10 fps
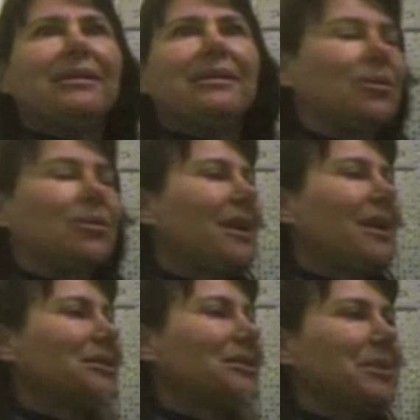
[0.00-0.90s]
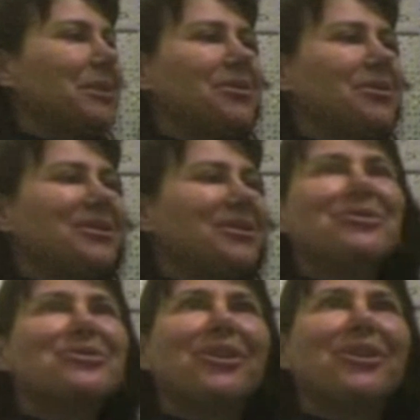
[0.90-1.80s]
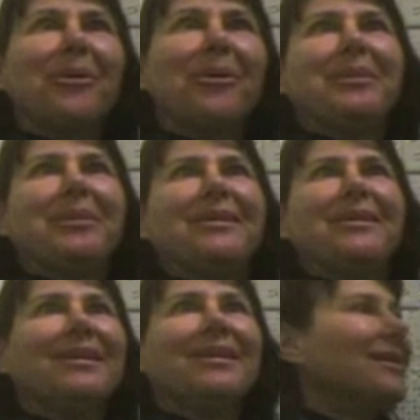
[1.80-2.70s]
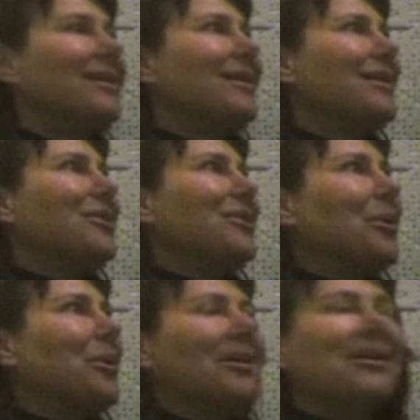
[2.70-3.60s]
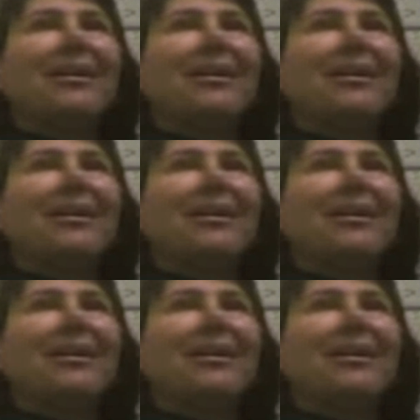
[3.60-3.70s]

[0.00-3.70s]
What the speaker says: You know, God, that's been a million years ago. I mean, you know,